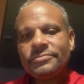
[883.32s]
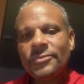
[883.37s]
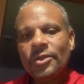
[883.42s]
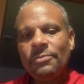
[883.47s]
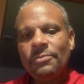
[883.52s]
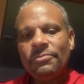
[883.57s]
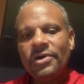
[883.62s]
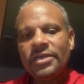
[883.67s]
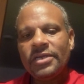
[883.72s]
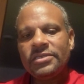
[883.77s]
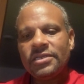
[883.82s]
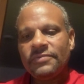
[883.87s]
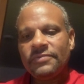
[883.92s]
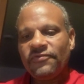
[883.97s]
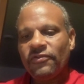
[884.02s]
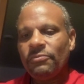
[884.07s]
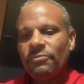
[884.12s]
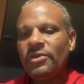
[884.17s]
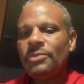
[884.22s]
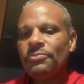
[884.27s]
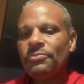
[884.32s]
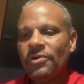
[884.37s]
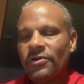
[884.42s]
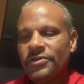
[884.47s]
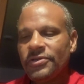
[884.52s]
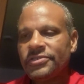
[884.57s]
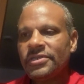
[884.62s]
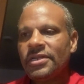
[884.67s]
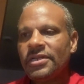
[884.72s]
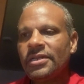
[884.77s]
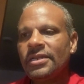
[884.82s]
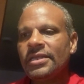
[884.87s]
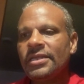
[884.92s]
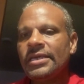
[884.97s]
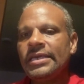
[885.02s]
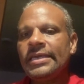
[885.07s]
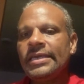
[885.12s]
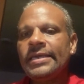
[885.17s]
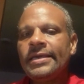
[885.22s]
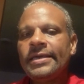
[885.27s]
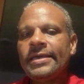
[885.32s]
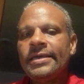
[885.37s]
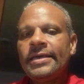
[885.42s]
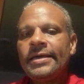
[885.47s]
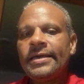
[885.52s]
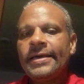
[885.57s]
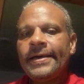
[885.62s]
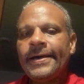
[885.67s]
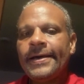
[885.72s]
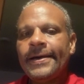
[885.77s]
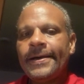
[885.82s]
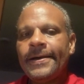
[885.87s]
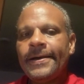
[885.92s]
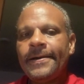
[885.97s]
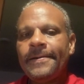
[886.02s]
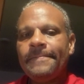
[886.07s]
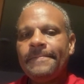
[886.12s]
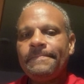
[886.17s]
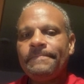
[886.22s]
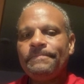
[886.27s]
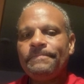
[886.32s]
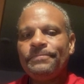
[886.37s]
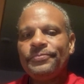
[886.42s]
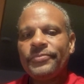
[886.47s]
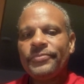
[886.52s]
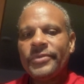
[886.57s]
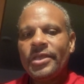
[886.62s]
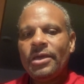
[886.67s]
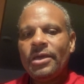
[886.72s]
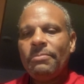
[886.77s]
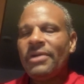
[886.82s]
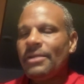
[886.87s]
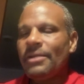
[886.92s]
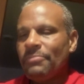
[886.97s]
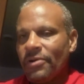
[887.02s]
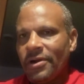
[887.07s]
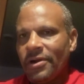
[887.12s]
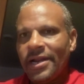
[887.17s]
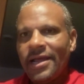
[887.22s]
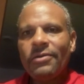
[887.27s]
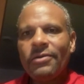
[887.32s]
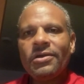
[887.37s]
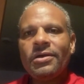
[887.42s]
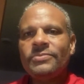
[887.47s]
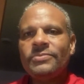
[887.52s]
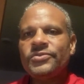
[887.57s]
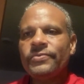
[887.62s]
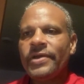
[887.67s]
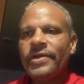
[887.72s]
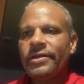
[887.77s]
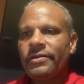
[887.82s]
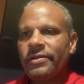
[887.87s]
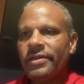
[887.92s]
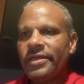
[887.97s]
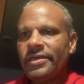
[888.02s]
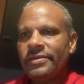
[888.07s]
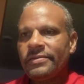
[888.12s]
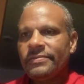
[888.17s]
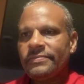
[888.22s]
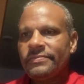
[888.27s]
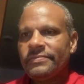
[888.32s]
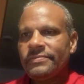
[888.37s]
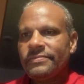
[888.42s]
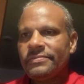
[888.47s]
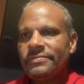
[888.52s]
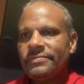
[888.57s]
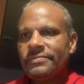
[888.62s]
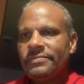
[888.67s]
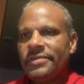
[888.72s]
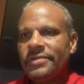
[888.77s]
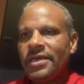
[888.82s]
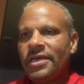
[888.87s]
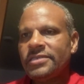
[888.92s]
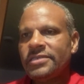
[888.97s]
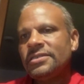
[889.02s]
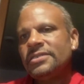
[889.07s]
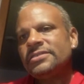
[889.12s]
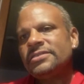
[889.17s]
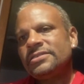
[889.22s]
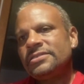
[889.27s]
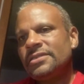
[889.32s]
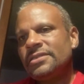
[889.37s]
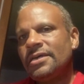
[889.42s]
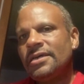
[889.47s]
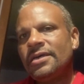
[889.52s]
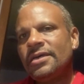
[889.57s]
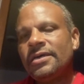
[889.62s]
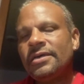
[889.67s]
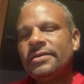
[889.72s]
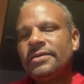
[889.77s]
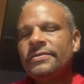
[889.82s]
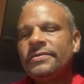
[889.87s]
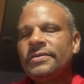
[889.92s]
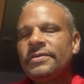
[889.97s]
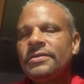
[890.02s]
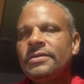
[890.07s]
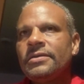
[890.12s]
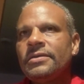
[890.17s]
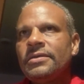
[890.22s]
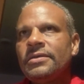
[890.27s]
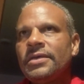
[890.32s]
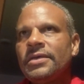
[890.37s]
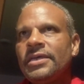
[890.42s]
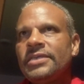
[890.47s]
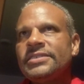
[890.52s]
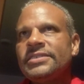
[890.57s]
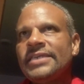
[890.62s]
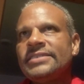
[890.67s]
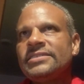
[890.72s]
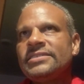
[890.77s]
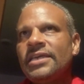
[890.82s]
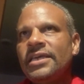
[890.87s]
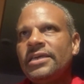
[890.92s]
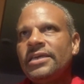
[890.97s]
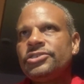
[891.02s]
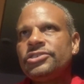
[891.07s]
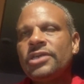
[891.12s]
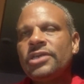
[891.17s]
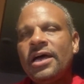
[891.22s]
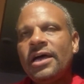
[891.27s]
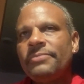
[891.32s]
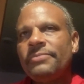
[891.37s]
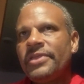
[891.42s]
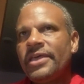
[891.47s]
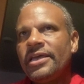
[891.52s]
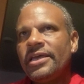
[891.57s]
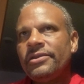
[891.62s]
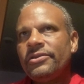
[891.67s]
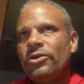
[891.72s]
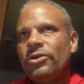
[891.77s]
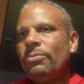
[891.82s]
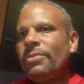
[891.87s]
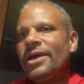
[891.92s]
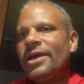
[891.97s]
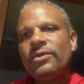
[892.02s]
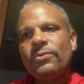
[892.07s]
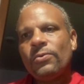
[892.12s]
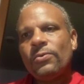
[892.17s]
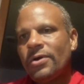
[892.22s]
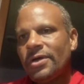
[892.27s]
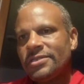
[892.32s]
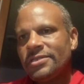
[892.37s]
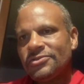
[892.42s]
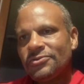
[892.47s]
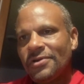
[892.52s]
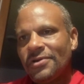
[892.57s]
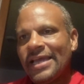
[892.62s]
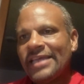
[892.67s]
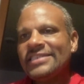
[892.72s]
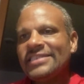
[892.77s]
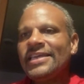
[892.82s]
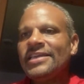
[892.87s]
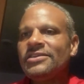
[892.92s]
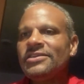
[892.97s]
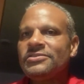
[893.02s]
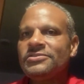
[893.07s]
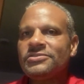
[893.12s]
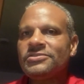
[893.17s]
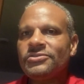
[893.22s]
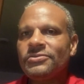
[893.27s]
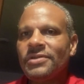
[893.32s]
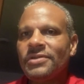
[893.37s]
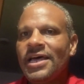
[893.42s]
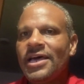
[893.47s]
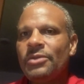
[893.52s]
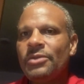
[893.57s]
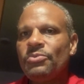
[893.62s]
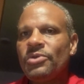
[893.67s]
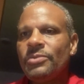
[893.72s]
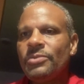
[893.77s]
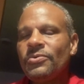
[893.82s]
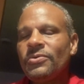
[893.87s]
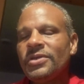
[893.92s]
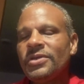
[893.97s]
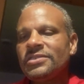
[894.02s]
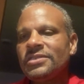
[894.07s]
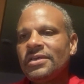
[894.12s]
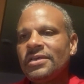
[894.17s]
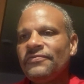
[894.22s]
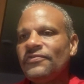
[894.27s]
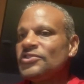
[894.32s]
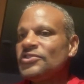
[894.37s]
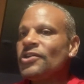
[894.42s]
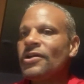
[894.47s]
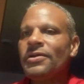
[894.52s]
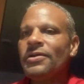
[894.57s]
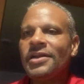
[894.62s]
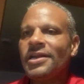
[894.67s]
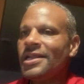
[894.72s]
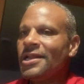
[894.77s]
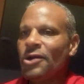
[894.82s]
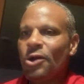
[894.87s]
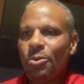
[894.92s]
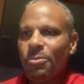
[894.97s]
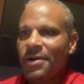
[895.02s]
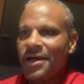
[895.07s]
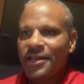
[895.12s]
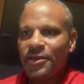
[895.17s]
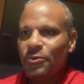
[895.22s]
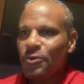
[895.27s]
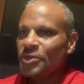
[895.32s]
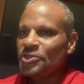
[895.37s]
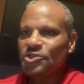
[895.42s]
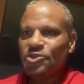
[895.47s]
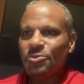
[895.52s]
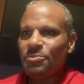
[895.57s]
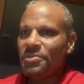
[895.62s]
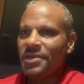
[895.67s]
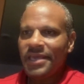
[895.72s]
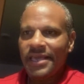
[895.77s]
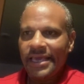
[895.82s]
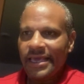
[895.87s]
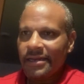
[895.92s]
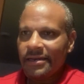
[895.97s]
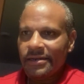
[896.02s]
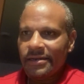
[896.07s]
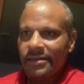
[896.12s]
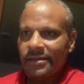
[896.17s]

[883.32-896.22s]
But for me personally, my burnout comes regularly because this is as I say, a job that nobody wants, or I say to a lot of people, it's a fraternity nobody wants to be in.